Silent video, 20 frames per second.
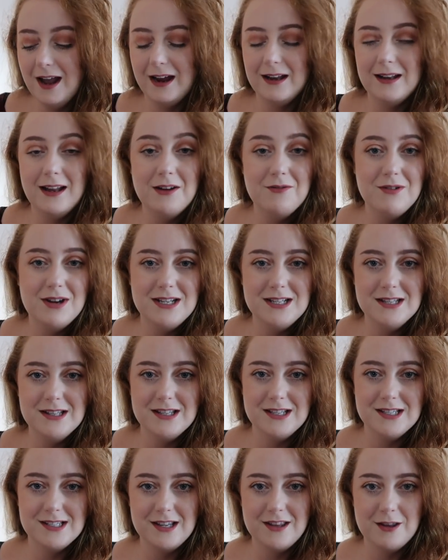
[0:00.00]
I like reading
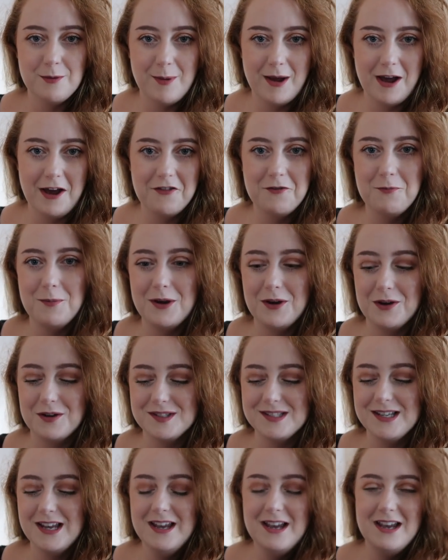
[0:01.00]
these in the bath because